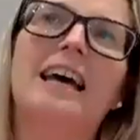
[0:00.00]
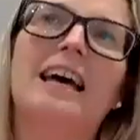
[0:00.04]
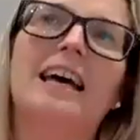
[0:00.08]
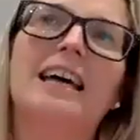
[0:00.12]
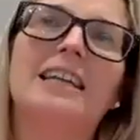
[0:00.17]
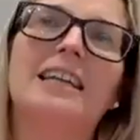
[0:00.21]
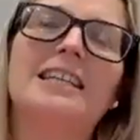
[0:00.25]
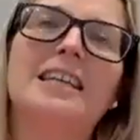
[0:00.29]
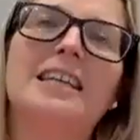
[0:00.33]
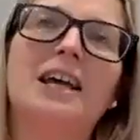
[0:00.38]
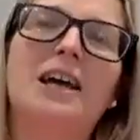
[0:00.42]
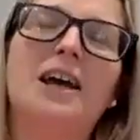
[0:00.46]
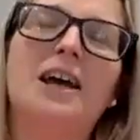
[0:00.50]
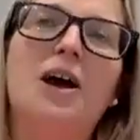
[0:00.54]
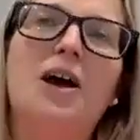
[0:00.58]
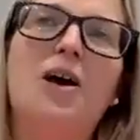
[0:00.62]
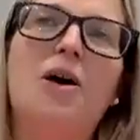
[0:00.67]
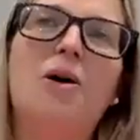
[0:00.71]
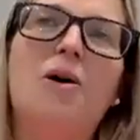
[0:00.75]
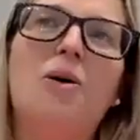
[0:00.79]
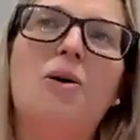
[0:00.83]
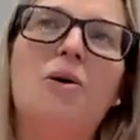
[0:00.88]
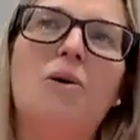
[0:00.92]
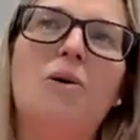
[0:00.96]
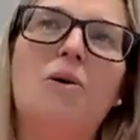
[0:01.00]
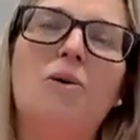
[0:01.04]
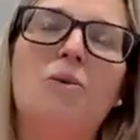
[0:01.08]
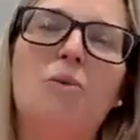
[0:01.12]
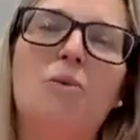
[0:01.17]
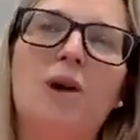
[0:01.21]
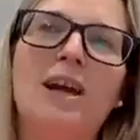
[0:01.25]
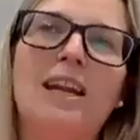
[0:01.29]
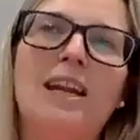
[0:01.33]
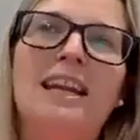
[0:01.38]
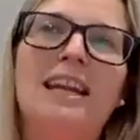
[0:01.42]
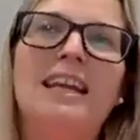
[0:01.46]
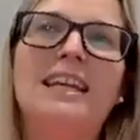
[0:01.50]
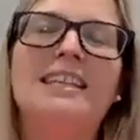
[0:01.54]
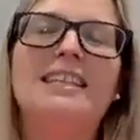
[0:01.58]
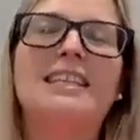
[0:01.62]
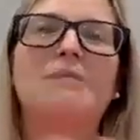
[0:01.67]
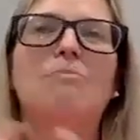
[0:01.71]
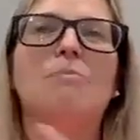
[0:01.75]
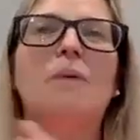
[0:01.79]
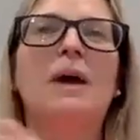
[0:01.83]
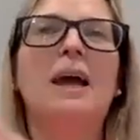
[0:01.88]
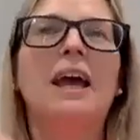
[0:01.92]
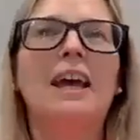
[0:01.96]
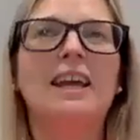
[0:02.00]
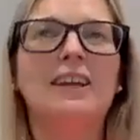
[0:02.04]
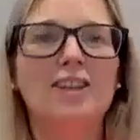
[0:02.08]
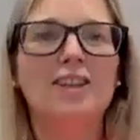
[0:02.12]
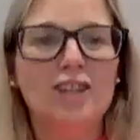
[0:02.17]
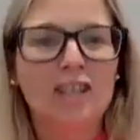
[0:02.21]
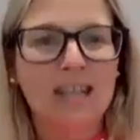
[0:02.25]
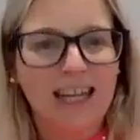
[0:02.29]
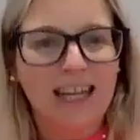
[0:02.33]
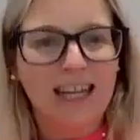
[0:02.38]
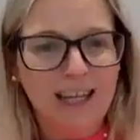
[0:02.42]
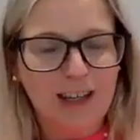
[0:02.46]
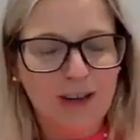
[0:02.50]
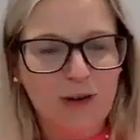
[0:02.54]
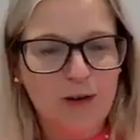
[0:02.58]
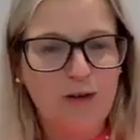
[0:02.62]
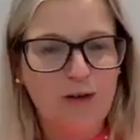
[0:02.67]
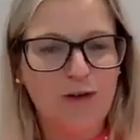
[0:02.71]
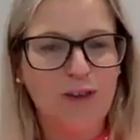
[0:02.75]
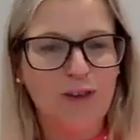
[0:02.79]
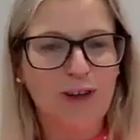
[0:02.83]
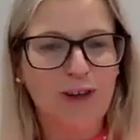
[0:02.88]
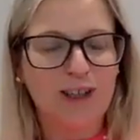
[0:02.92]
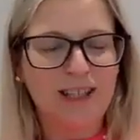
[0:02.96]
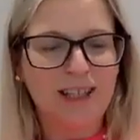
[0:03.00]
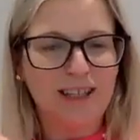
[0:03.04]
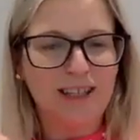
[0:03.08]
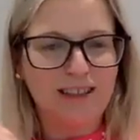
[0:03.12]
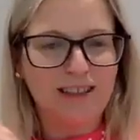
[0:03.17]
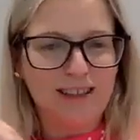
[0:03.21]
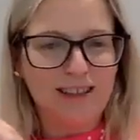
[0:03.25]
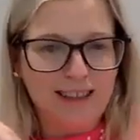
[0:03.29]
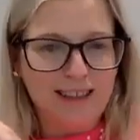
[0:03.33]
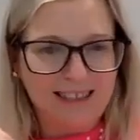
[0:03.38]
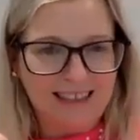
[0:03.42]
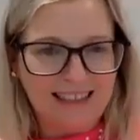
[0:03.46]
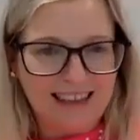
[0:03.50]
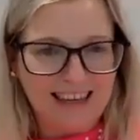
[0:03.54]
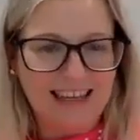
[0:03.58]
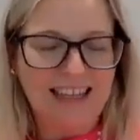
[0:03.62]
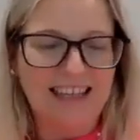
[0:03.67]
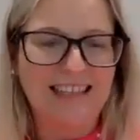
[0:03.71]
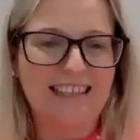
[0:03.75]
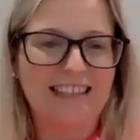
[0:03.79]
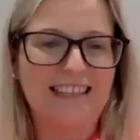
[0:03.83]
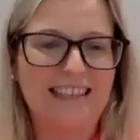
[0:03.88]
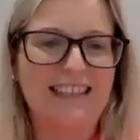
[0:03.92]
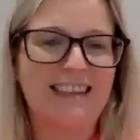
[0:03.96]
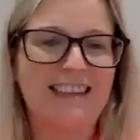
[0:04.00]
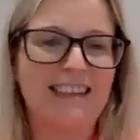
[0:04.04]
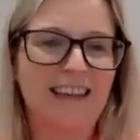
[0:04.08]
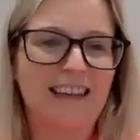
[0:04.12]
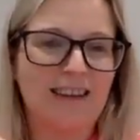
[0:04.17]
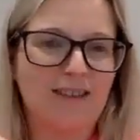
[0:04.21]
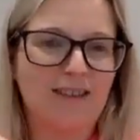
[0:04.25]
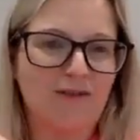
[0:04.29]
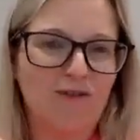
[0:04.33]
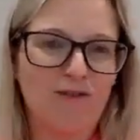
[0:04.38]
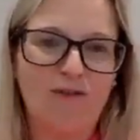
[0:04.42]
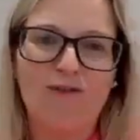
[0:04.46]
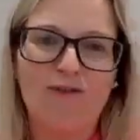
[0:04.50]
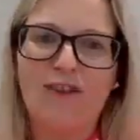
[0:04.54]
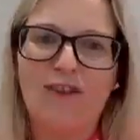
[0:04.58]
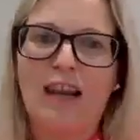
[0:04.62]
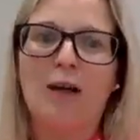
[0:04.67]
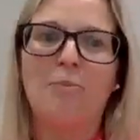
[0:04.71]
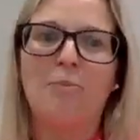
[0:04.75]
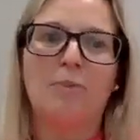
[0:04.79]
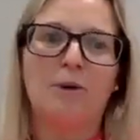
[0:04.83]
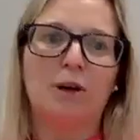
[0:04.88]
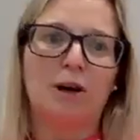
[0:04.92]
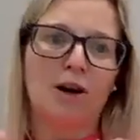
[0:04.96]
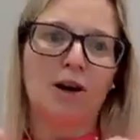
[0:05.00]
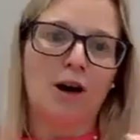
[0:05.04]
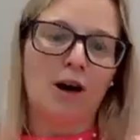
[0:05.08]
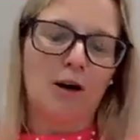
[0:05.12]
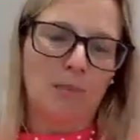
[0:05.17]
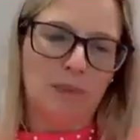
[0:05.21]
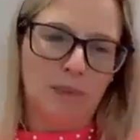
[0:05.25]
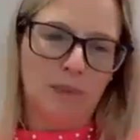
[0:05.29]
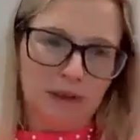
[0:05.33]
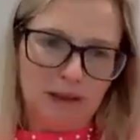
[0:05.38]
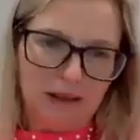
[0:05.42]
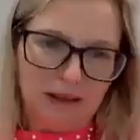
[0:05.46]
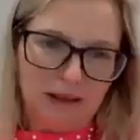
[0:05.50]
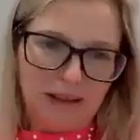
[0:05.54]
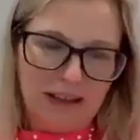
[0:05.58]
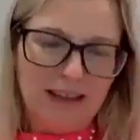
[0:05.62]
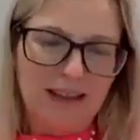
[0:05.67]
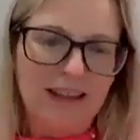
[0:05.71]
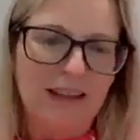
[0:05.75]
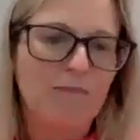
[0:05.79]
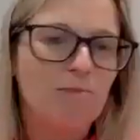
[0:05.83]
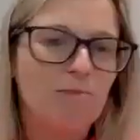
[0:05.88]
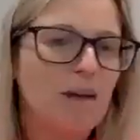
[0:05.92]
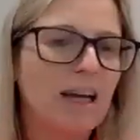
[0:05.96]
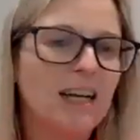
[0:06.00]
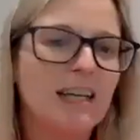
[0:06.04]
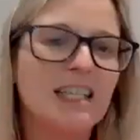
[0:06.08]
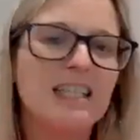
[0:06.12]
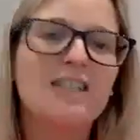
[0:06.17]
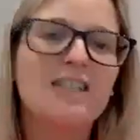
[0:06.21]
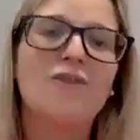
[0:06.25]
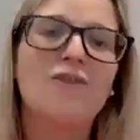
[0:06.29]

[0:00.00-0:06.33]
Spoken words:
that, we need to pendulate over to the things that fill up our cup, that make us